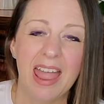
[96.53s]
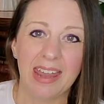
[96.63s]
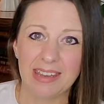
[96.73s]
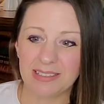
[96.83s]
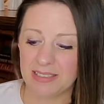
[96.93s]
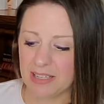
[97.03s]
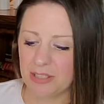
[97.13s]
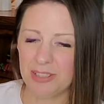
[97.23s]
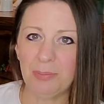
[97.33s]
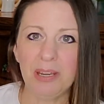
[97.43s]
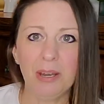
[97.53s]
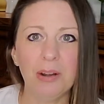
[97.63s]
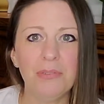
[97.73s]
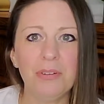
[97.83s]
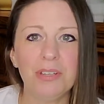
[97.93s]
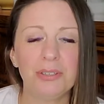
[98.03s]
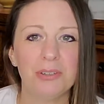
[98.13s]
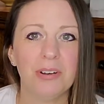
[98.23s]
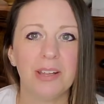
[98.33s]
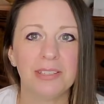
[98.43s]
And uh, just be careful that
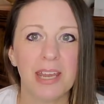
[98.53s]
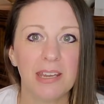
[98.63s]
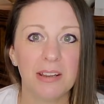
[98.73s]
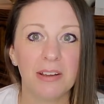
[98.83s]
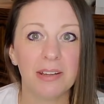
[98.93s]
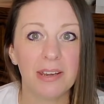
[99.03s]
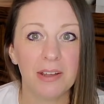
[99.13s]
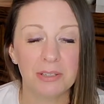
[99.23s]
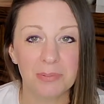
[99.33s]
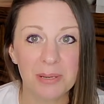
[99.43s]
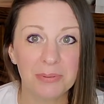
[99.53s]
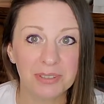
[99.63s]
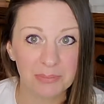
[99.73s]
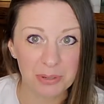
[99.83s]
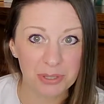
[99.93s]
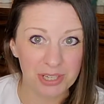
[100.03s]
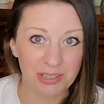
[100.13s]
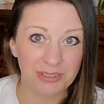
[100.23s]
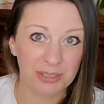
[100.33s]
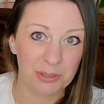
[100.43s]
you're not taking on other people's
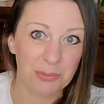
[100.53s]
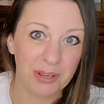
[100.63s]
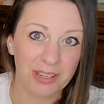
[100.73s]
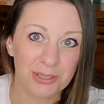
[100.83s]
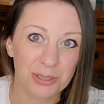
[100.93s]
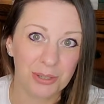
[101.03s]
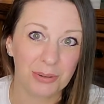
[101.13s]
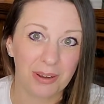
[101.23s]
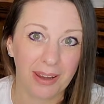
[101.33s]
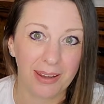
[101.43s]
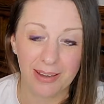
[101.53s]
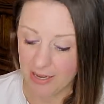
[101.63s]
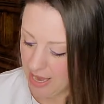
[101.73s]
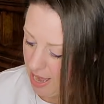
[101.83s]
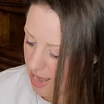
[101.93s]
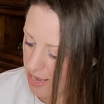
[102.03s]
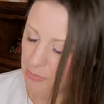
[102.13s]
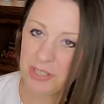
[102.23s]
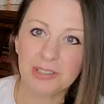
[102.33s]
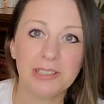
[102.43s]
emotions too much, okay? And
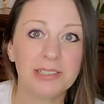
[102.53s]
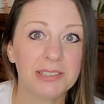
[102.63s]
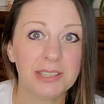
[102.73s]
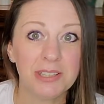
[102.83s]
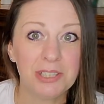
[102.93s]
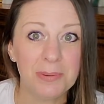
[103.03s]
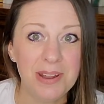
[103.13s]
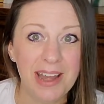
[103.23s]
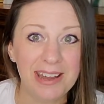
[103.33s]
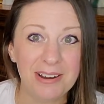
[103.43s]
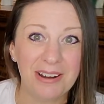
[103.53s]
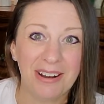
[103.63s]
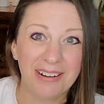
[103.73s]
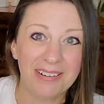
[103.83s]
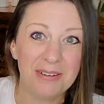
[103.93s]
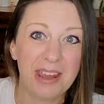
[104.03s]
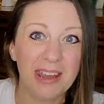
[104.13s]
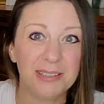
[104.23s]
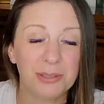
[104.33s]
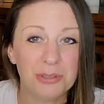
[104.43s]
which leads us to the Gemini card,
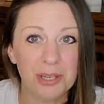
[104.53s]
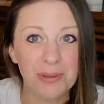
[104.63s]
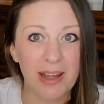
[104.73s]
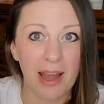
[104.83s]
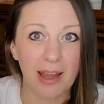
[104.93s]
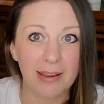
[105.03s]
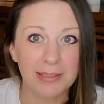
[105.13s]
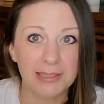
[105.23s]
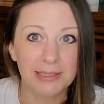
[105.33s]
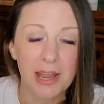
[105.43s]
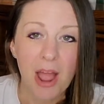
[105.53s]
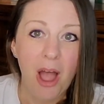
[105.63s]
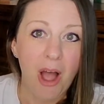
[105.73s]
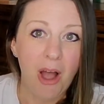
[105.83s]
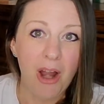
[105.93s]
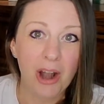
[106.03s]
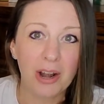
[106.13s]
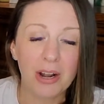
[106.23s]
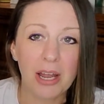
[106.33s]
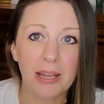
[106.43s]
okay? So Geminis
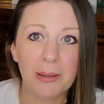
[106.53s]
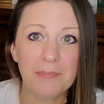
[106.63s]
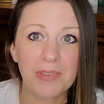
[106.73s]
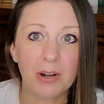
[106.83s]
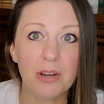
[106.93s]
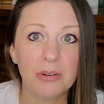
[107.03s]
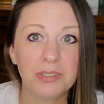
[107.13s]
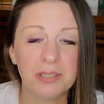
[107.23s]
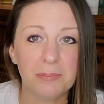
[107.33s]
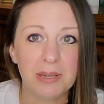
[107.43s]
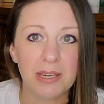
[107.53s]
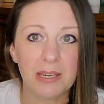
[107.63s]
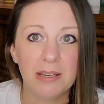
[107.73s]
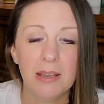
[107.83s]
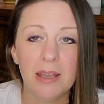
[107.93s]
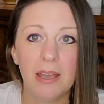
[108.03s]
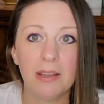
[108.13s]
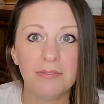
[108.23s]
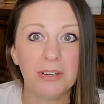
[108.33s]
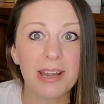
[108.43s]
are um, are known to be
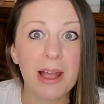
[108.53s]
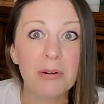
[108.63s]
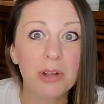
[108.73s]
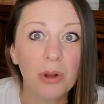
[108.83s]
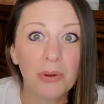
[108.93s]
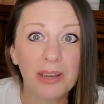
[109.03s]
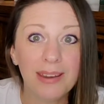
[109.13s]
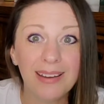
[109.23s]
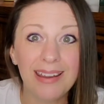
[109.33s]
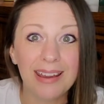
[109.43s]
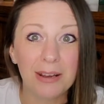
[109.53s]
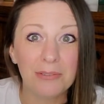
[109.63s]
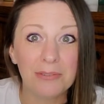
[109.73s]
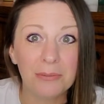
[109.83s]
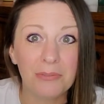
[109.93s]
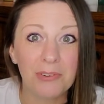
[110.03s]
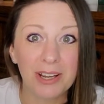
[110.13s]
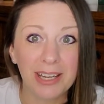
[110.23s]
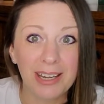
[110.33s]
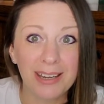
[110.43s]
uh, very outgoing and
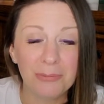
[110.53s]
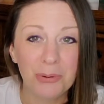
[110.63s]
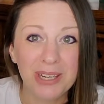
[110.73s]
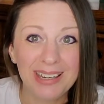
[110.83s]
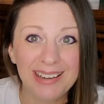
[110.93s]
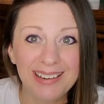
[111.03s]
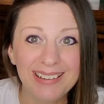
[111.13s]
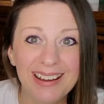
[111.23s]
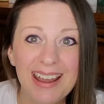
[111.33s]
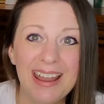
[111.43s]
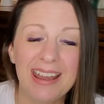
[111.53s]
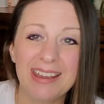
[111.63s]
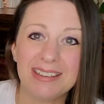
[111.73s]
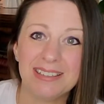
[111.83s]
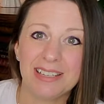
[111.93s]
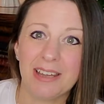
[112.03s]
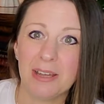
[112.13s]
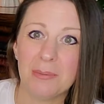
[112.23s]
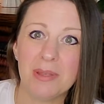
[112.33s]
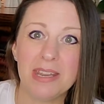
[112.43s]
funny, witty, and
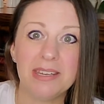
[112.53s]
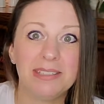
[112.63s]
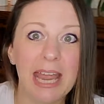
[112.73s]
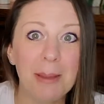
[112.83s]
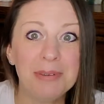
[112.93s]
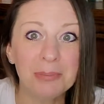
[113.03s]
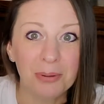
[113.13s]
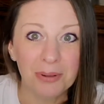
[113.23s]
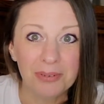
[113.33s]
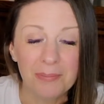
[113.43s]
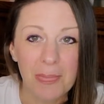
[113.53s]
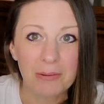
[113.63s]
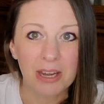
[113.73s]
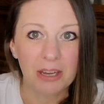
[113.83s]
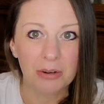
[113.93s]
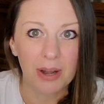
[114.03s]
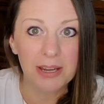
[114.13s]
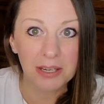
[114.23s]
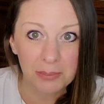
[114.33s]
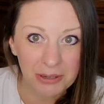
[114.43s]
um, an adaptable. Okay,
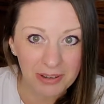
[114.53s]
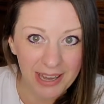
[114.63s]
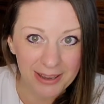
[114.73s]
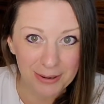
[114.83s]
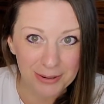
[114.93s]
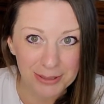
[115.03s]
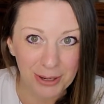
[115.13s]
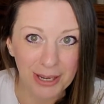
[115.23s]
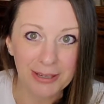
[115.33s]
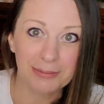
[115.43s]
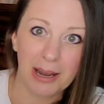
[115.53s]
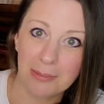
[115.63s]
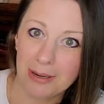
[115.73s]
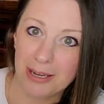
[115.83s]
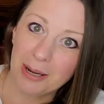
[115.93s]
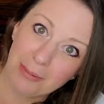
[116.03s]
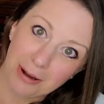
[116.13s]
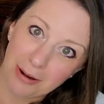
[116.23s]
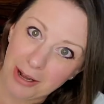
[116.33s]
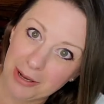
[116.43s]
great communicators, right? I mean, am I
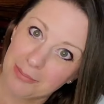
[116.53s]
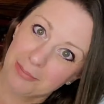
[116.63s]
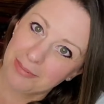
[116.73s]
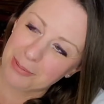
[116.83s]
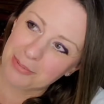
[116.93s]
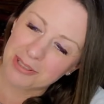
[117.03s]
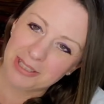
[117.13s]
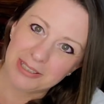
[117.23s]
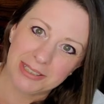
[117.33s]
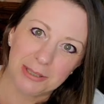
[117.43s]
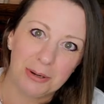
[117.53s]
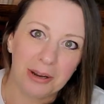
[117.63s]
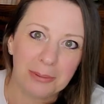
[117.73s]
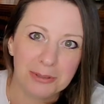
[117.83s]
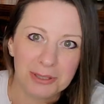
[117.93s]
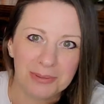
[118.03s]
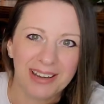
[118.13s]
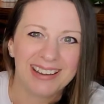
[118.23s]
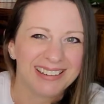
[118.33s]
right? Because you know I'm a Gemini.